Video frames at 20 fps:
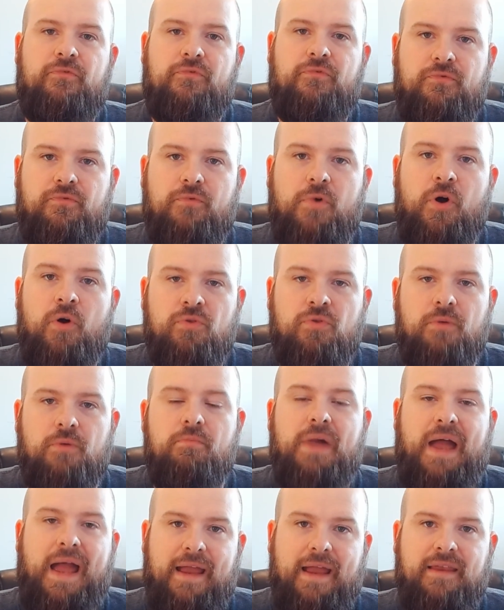the
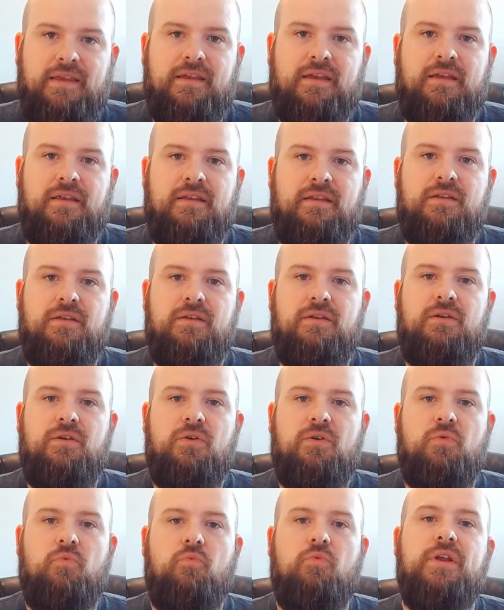back end
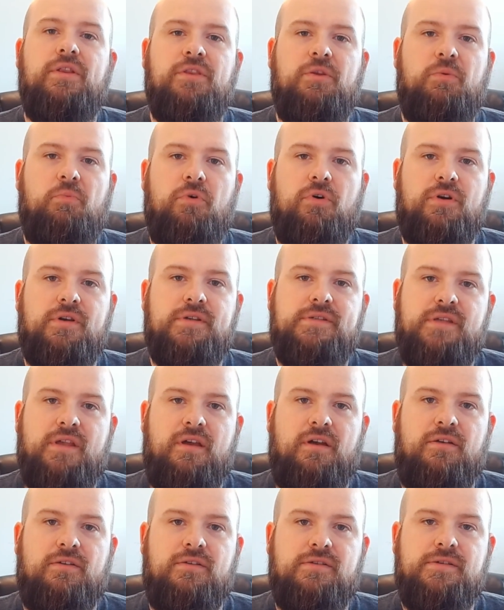when the book
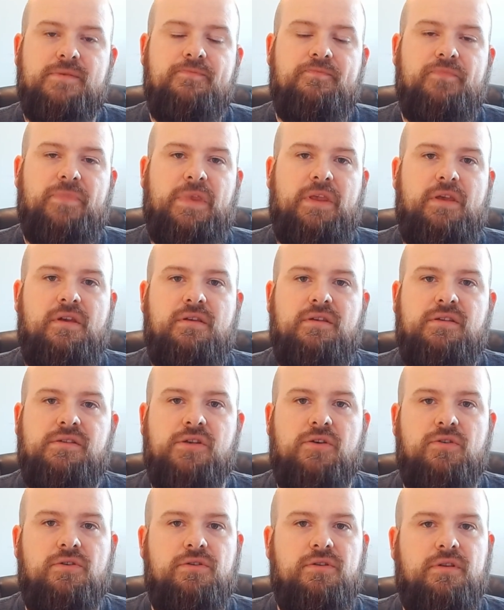sells.
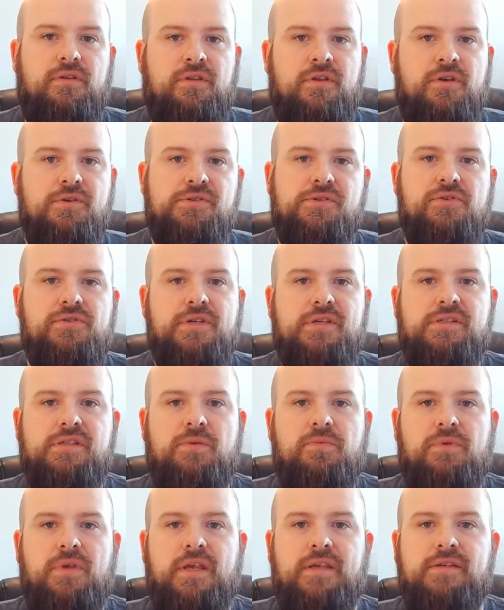So those are just some
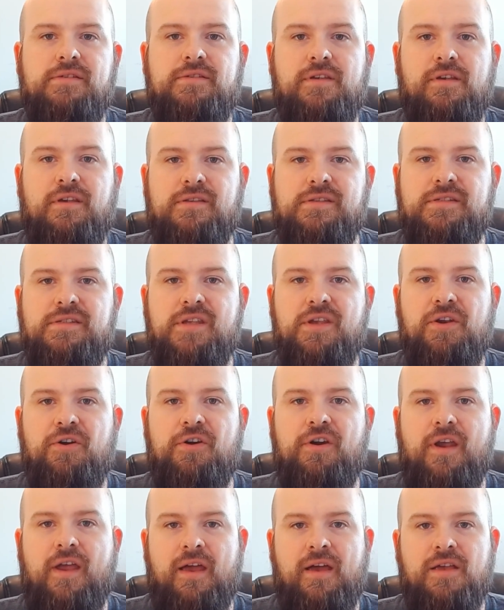things to
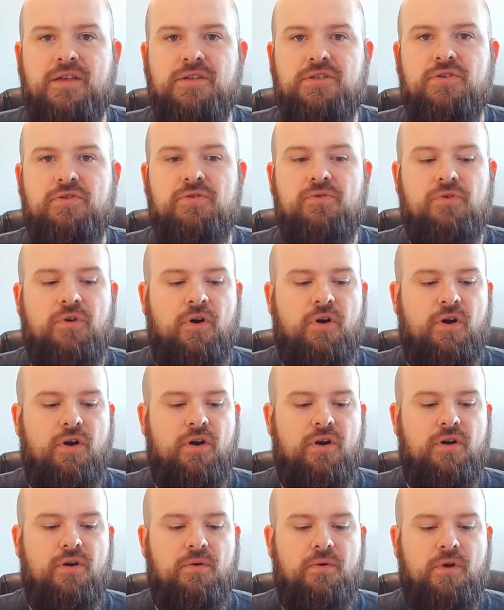consider as you
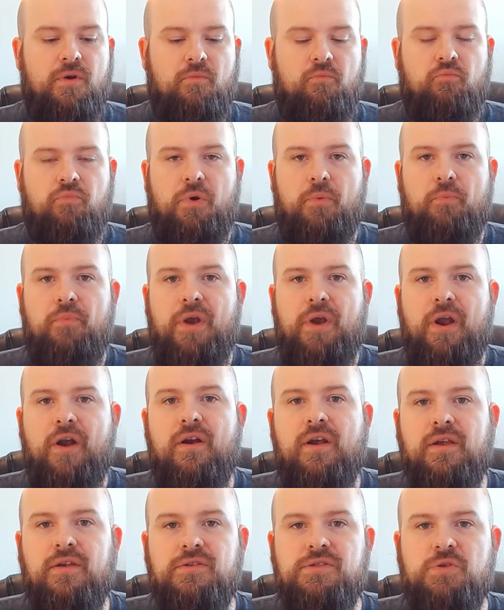are
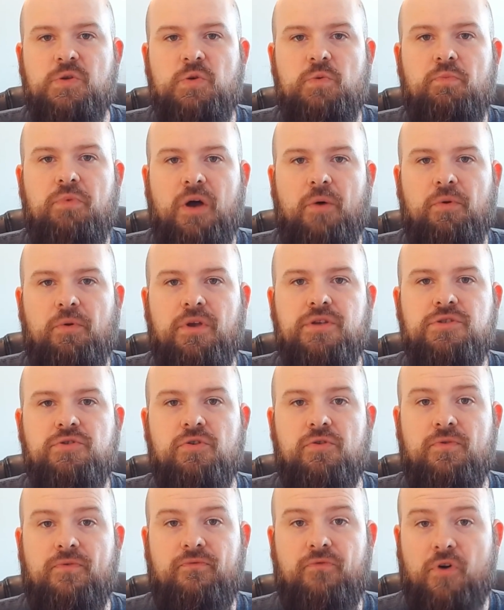preparing to publish
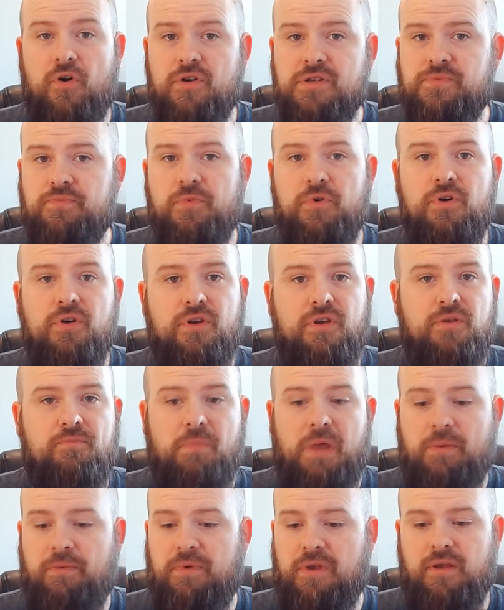your first book.
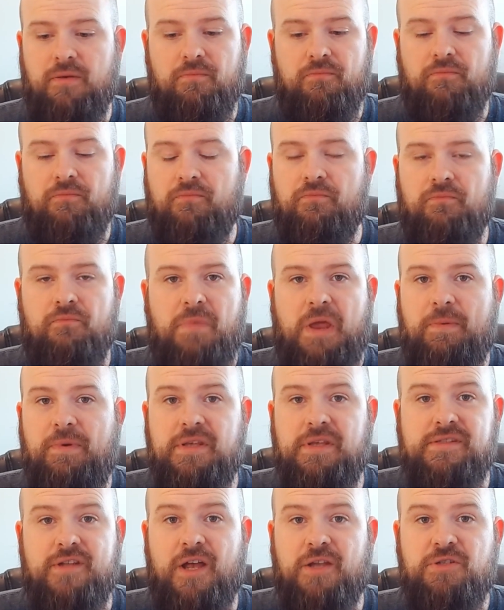Maybe
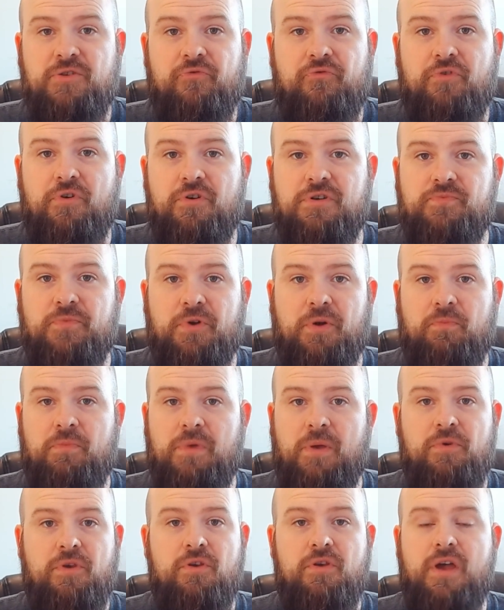it's not your first book.
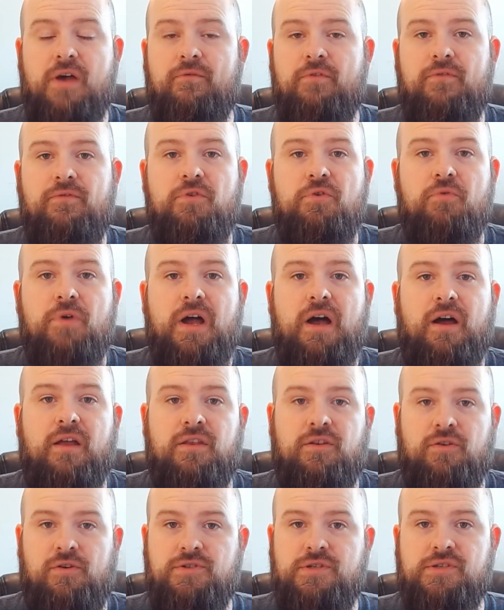Maybe you have a few out and
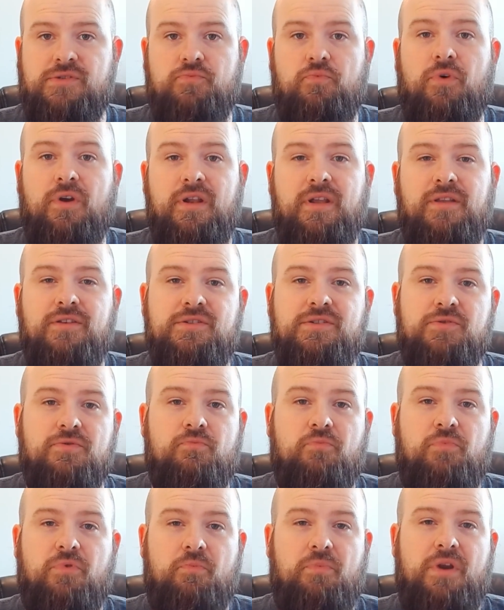you're just wanting to
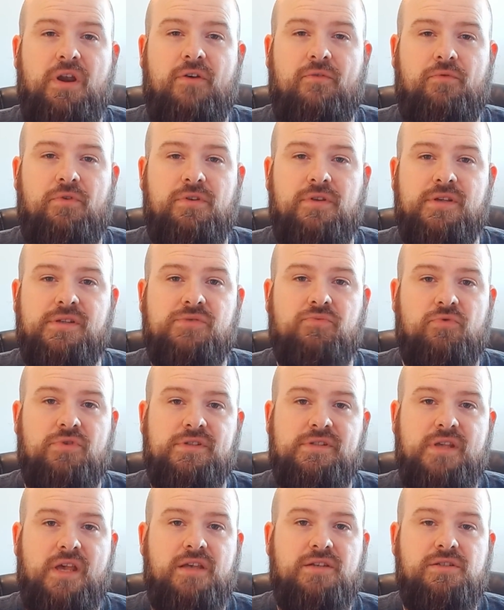prepare for this
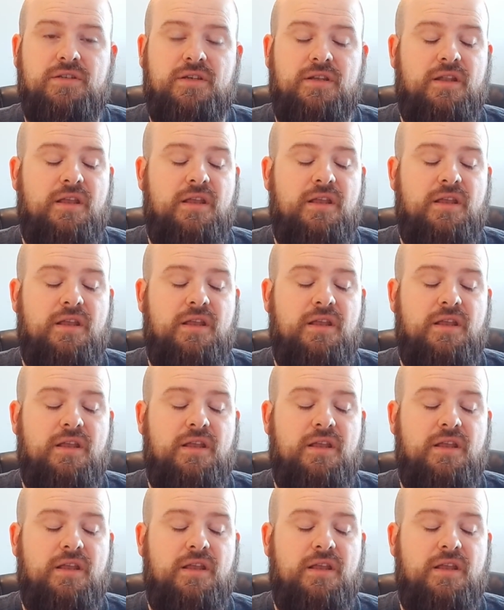recession.